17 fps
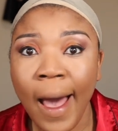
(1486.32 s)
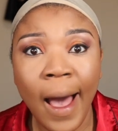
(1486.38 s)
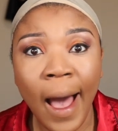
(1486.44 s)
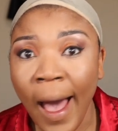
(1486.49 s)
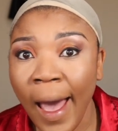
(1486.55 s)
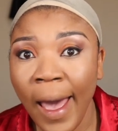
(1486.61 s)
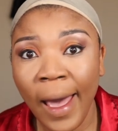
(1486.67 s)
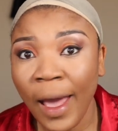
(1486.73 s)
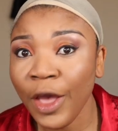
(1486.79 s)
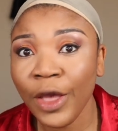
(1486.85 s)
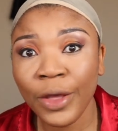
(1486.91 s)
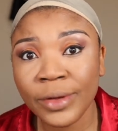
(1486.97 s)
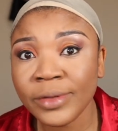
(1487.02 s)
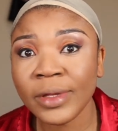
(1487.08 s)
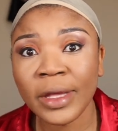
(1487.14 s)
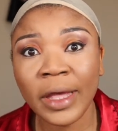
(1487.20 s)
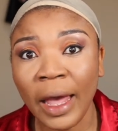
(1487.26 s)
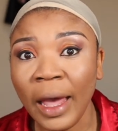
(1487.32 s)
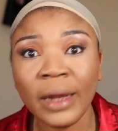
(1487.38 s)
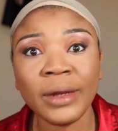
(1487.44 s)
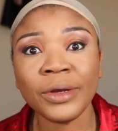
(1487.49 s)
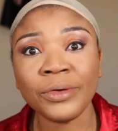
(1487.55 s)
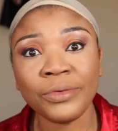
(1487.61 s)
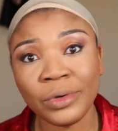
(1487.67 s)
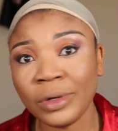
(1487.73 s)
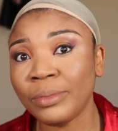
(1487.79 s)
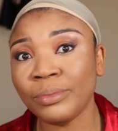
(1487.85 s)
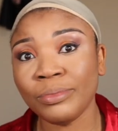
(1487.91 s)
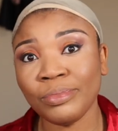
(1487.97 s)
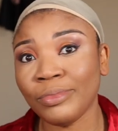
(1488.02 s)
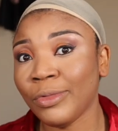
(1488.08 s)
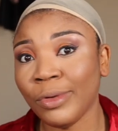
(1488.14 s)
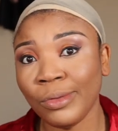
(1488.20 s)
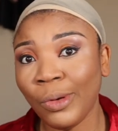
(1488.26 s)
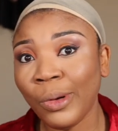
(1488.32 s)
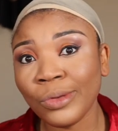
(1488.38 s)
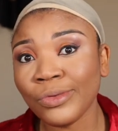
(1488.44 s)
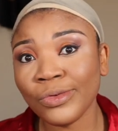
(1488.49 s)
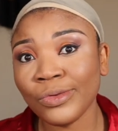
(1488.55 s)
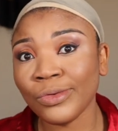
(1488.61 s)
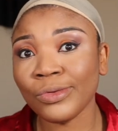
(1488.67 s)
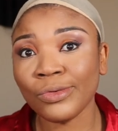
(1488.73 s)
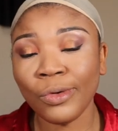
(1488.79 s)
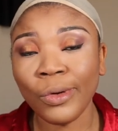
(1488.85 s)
I ain't using any cream contour,